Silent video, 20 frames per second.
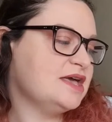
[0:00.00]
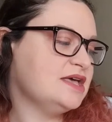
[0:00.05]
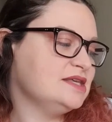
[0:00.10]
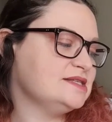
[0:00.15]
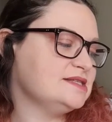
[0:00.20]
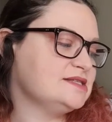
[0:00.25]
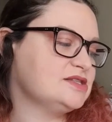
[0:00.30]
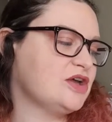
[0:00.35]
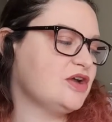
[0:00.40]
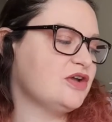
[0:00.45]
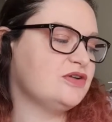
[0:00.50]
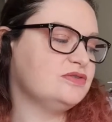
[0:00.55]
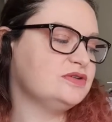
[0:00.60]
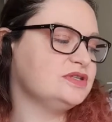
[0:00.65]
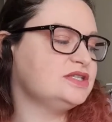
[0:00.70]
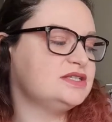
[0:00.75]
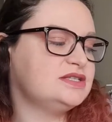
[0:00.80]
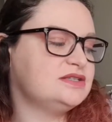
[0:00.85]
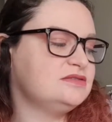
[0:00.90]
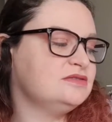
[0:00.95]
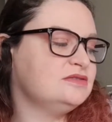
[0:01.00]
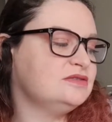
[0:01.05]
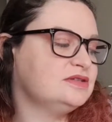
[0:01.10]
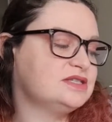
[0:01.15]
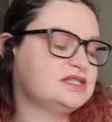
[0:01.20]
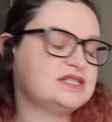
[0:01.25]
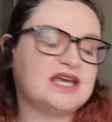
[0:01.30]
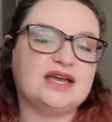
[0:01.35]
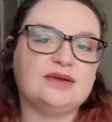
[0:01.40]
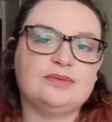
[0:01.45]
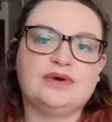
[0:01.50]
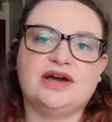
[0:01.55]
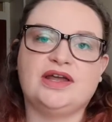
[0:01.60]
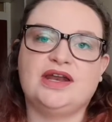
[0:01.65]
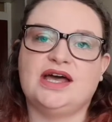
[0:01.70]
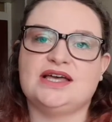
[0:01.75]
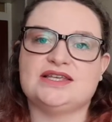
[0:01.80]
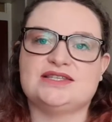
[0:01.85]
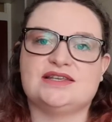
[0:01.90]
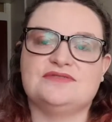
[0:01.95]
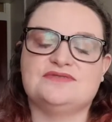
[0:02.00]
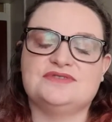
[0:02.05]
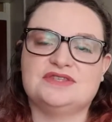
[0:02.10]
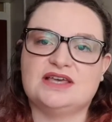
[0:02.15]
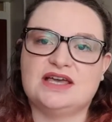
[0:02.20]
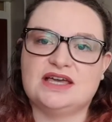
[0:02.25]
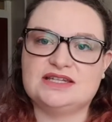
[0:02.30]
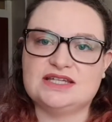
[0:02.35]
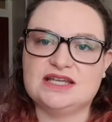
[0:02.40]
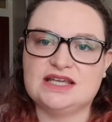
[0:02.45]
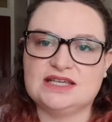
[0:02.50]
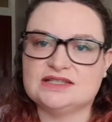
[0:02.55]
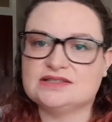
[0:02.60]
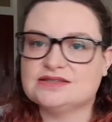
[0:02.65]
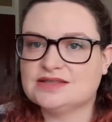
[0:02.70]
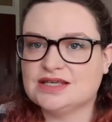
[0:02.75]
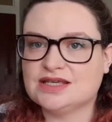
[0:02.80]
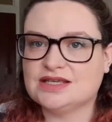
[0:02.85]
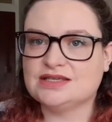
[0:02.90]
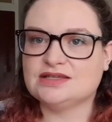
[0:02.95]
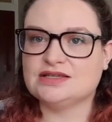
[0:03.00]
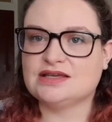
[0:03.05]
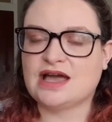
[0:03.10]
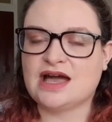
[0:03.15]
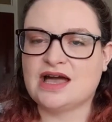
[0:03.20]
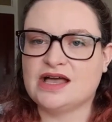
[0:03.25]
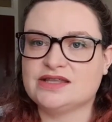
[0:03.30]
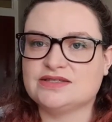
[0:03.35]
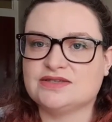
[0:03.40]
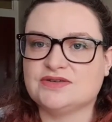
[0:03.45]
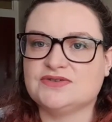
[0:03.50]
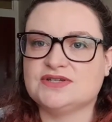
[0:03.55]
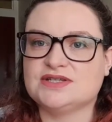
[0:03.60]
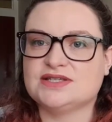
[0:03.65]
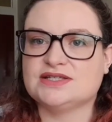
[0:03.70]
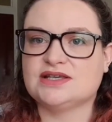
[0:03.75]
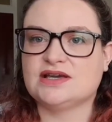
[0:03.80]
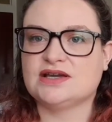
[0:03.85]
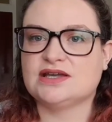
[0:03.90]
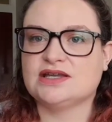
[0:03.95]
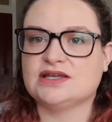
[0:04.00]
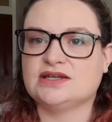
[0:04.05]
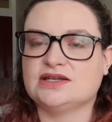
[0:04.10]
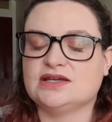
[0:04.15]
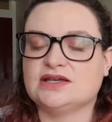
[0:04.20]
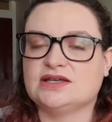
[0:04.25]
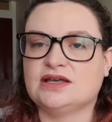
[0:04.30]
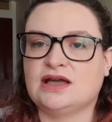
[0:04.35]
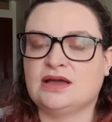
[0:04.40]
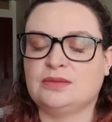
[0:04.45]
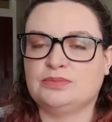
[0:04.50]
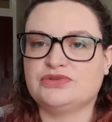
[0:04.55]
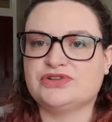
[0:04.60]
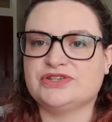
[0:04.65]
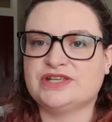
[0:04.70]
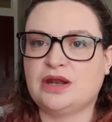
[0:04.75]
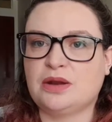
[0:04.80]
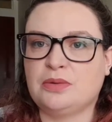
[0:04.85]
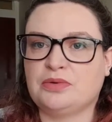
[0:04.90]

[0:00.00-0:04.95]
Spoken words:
So day one, as I've said, is the Hands On Design and Priscilla